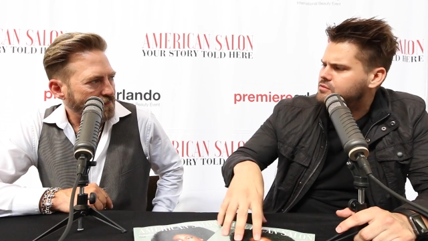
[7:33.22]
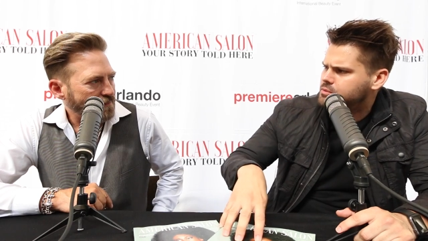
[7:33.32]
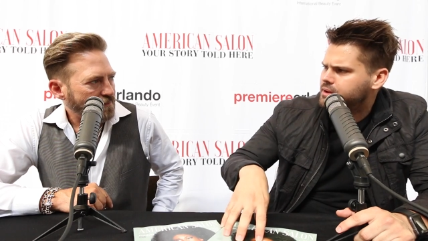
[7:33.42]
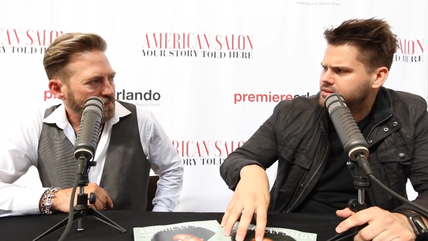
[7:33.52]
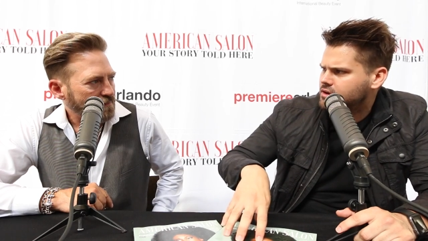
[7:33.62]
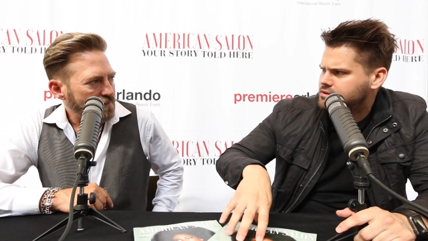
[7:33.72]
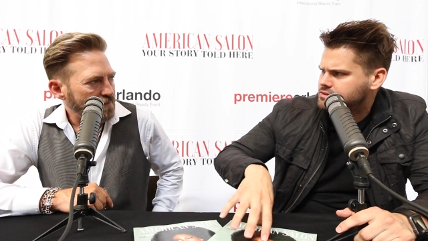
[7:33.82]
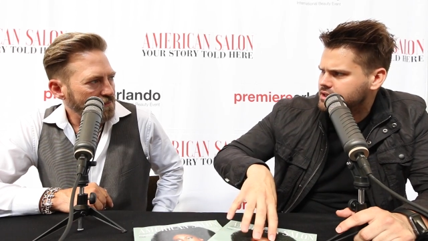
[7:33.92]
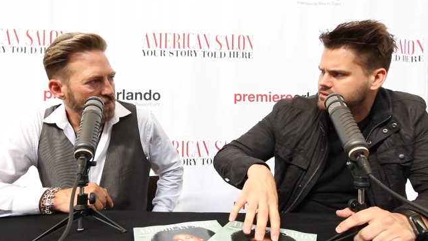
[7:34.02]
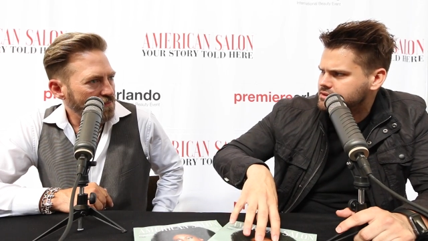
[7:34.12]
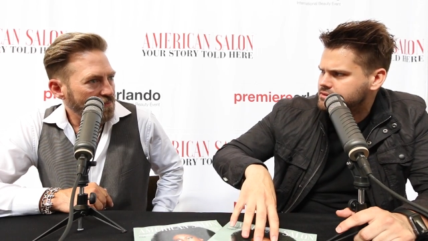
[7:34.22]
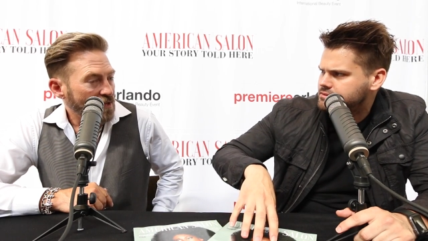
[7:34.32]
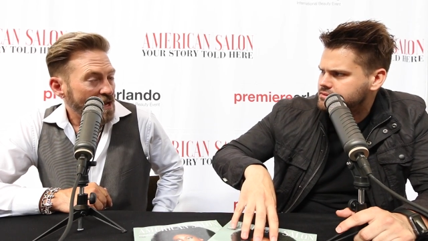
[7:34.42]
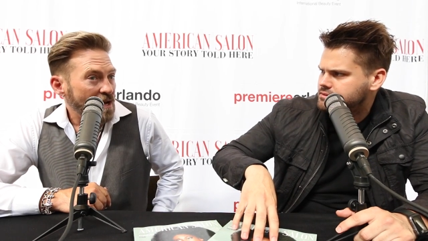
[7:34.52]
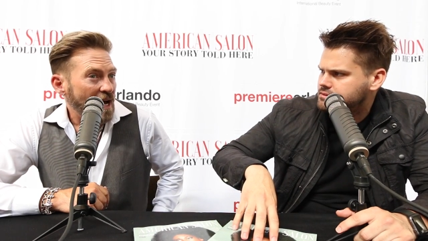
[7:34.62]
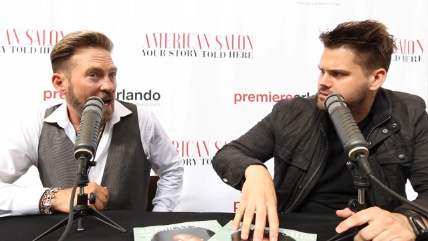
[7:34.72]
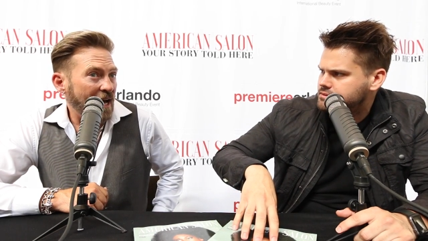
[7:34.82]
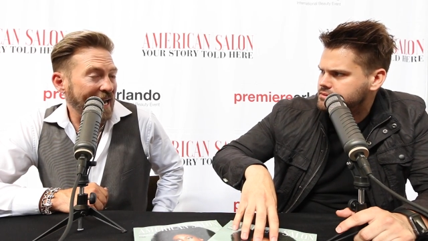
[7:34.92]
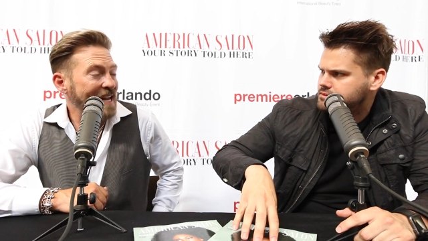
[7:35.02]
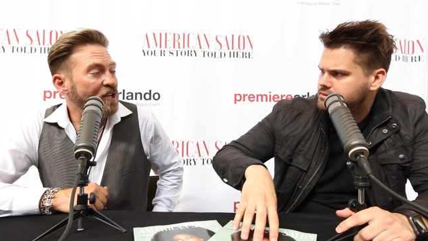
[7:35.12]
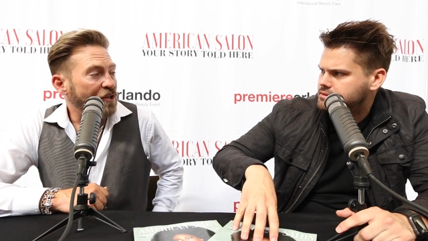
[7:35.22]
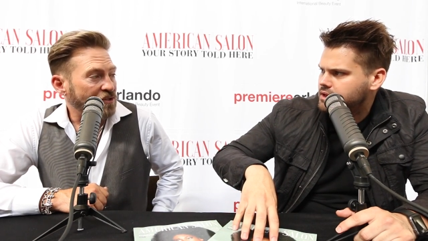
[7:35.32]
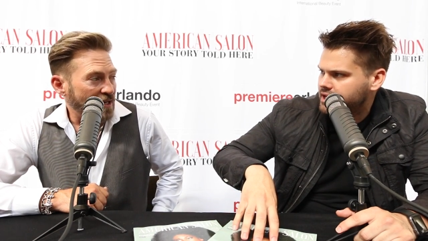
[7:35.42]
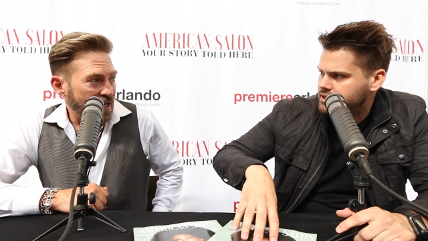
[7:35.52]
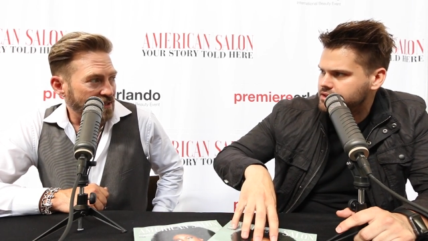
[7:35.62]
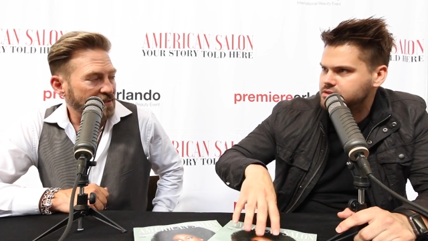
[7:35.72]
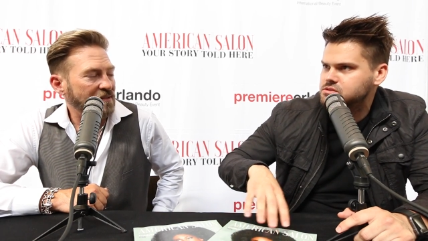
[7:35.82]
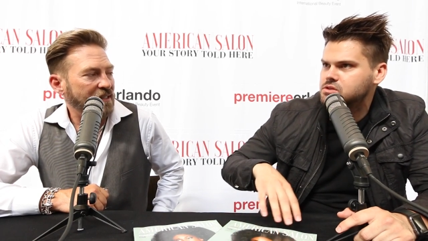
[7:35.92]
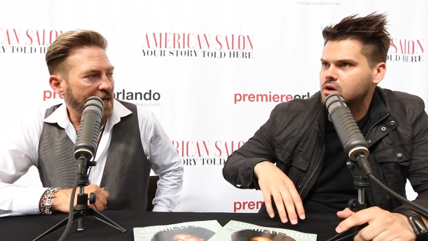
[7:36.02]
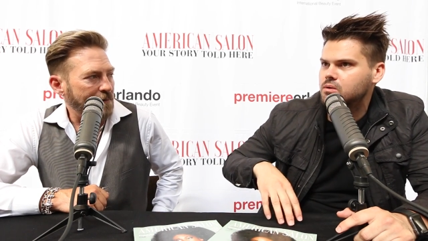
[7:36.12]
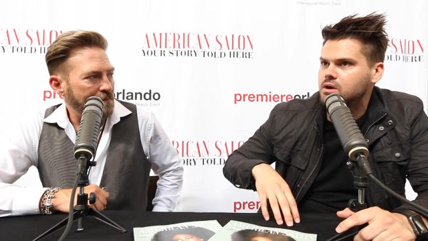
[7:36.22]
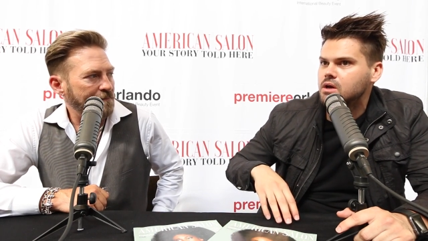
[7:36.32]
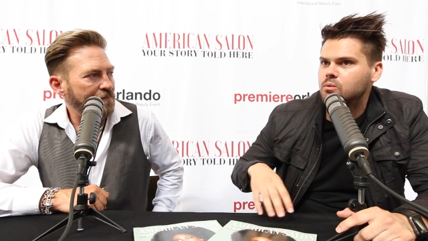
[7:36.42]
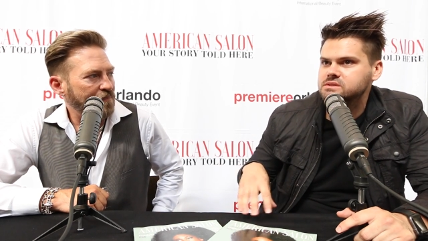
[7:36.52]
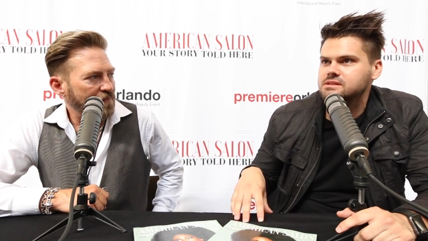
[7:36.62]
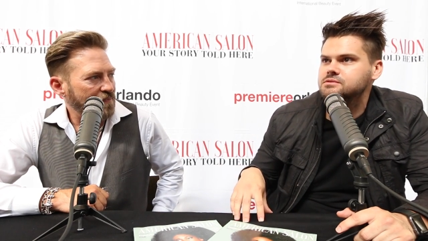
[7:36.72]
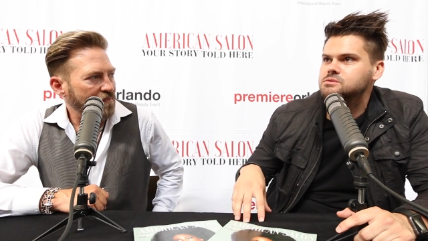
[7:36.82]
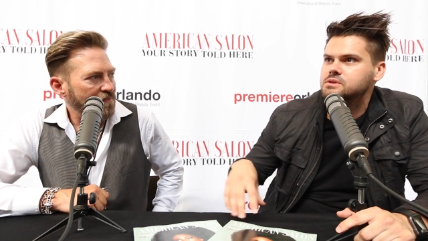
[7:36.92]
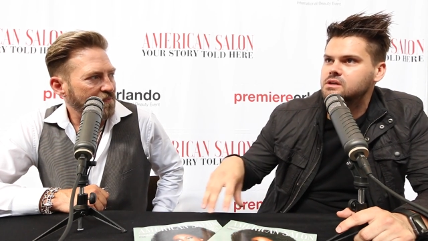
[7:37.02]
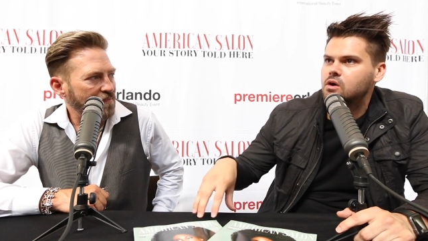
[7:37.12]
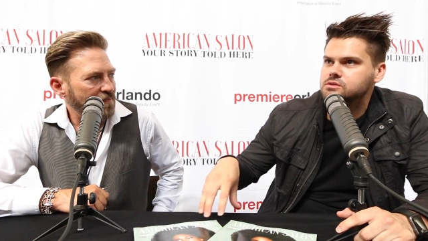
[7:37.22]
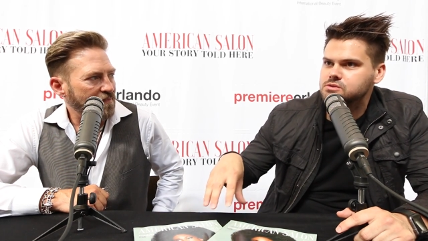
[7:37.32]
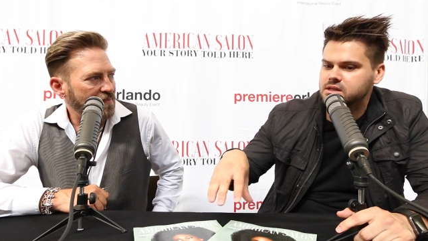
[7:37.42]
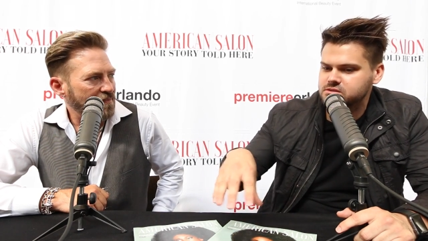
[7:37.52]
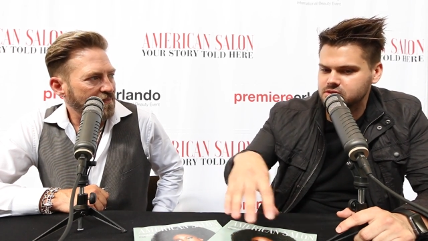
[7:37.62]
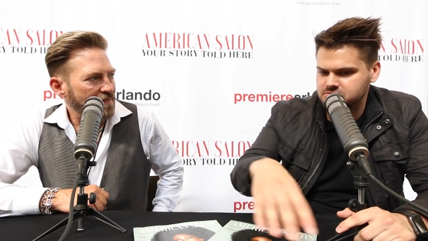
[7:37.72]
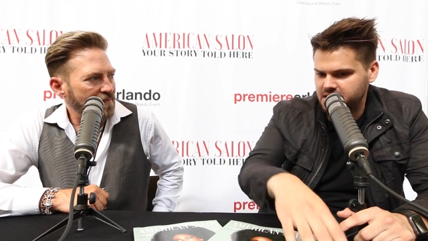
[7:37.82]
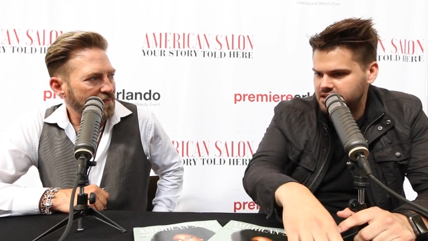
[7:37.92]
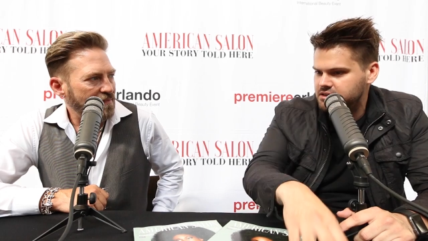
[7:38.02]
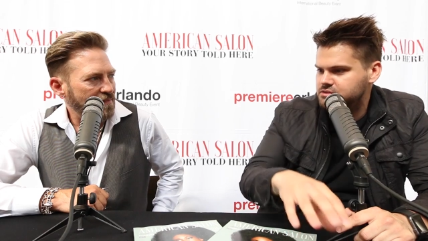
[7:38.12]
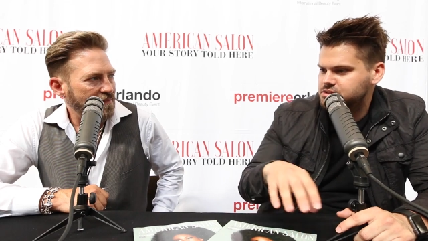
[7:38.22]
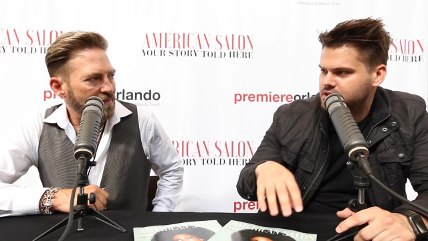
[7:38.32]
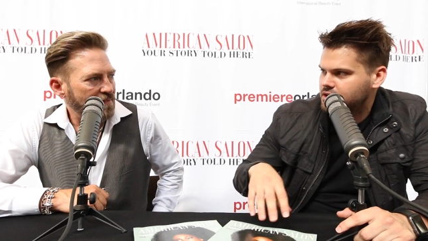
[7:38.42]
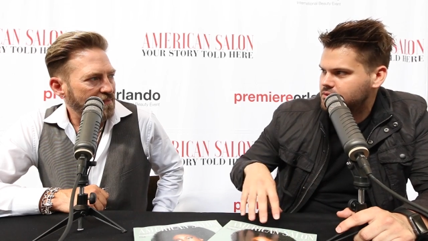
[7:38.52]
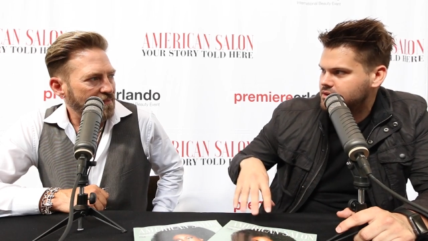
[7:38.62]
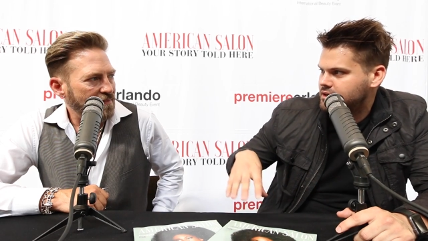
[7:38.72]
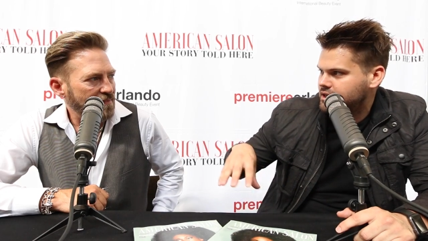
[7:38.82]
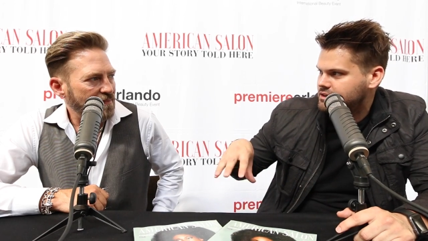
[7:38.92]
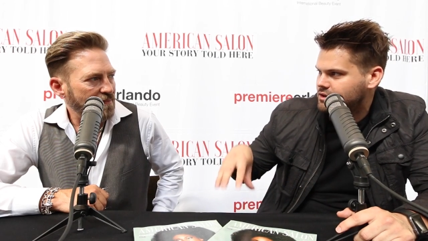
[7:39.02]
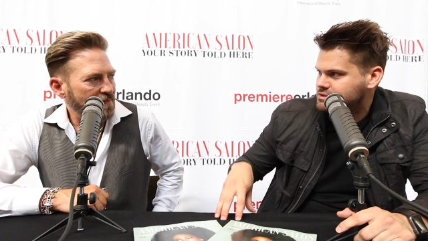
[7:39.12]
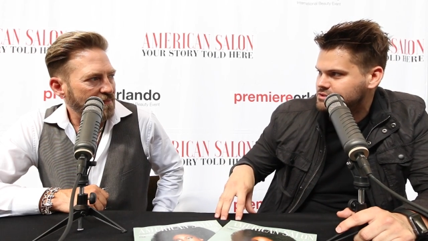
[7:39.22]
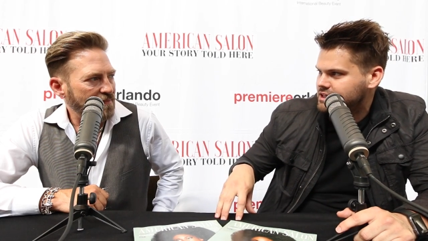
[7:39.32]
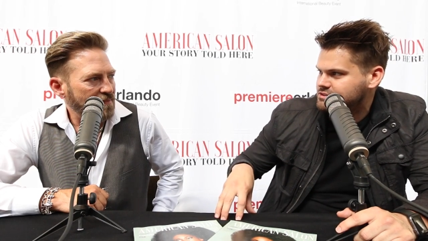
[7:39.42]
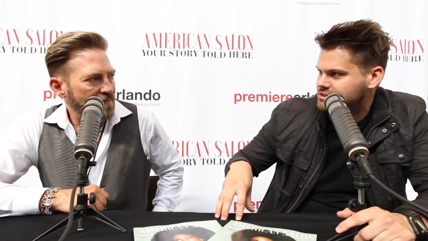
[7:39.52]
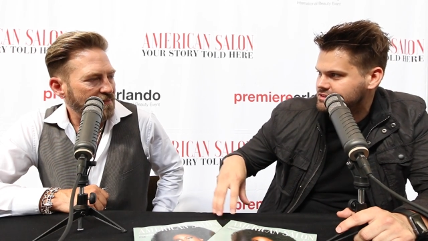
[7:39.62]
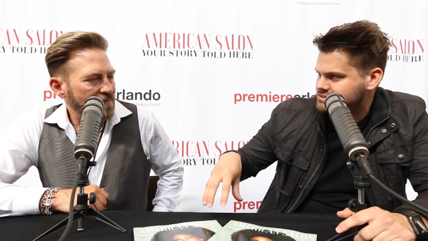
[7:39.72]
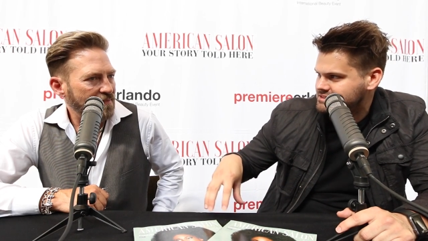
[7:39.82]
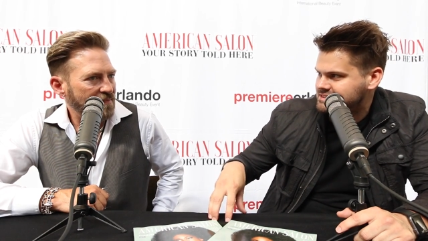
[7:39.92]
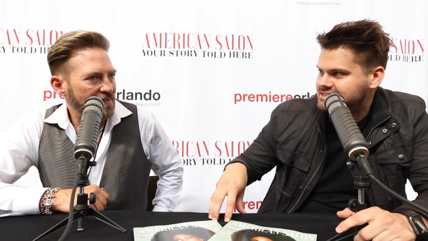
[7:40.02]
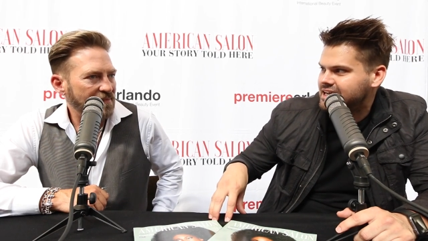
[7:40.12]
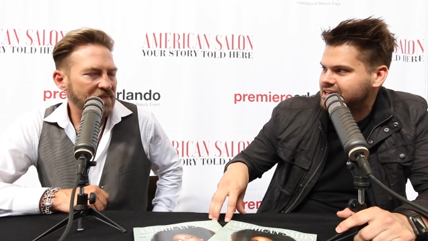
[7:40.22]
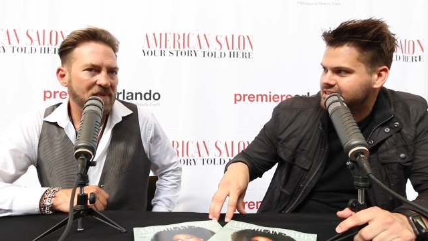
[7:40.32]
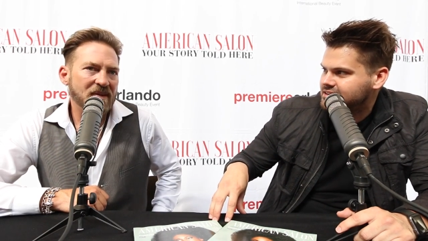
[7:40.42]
Speaker 1: long have you been the art director?
Speaker 2: Uh, eight years eight now. years. So, yeah.
Speaker 1: what's the difference between an art director eight years ago and an art director today?